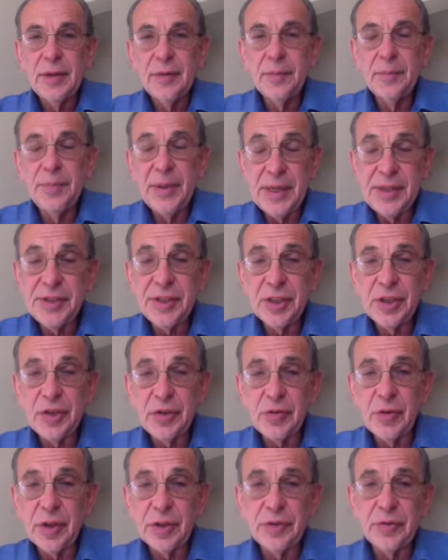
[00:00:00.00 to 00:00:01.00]
basic
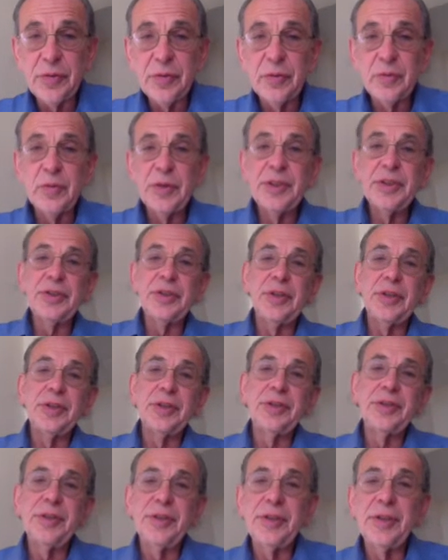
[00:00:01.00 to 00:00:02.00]
structural
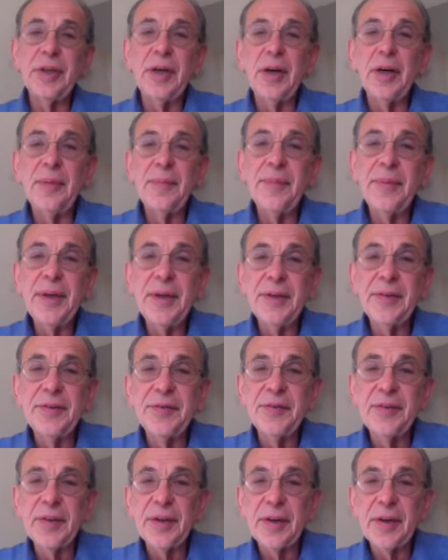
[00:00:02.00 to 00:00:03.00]
research
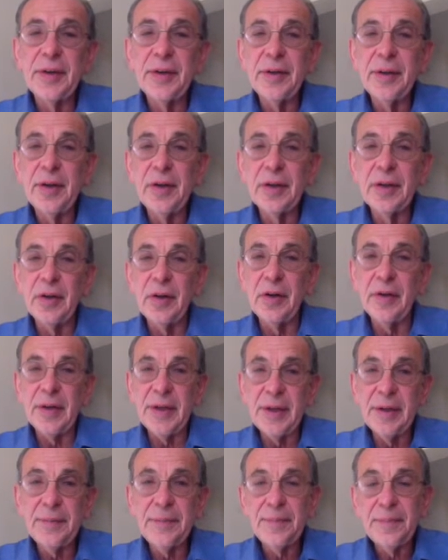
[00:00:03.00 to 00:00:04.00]
is
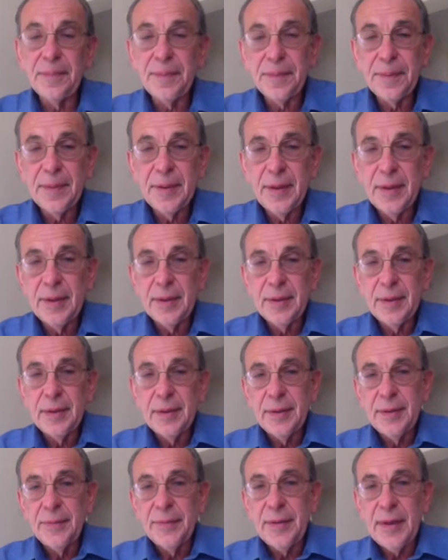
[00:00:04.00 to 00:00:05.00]
occurring,
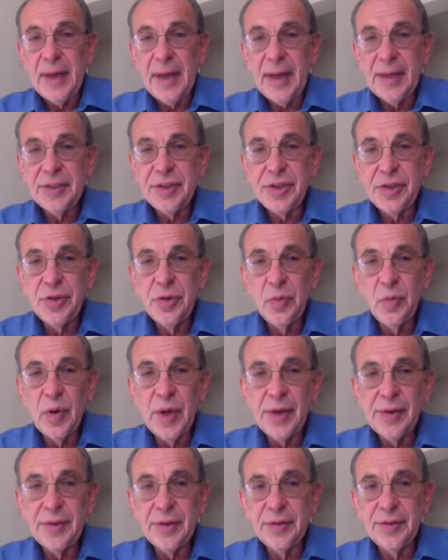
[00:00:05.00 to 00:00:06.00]
as to
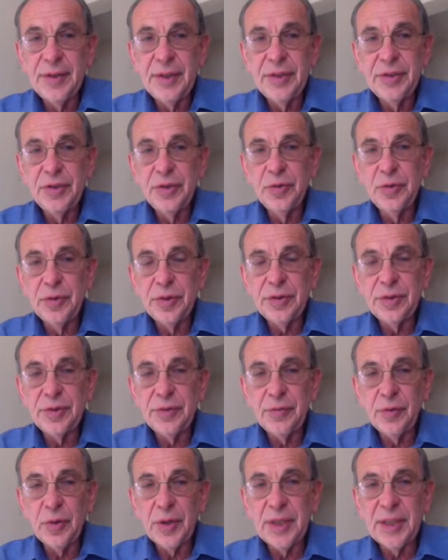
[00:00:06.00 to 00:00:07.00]
whether these units
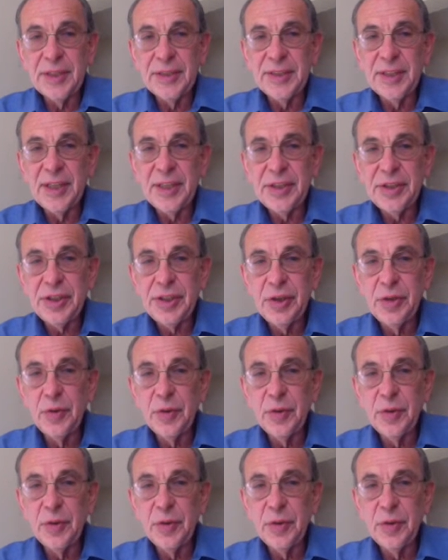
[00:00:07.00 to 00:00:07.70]
of organization